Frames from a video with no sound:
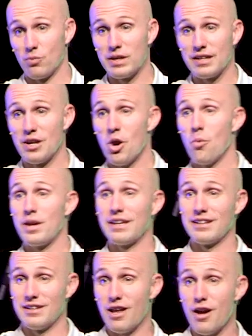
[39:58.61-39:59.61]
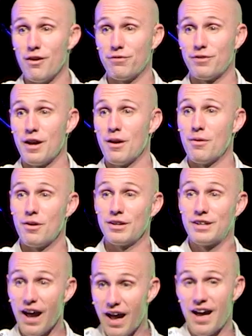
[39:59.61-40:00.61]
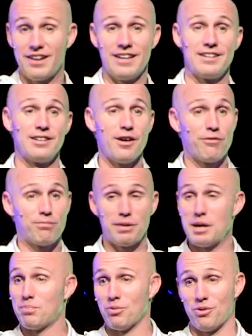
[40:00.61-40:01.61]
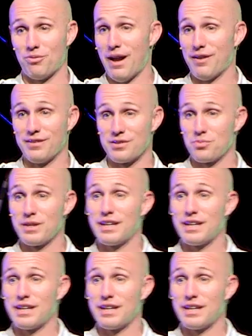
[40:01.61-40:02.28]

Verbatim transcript: We can we can love God and love people around us. We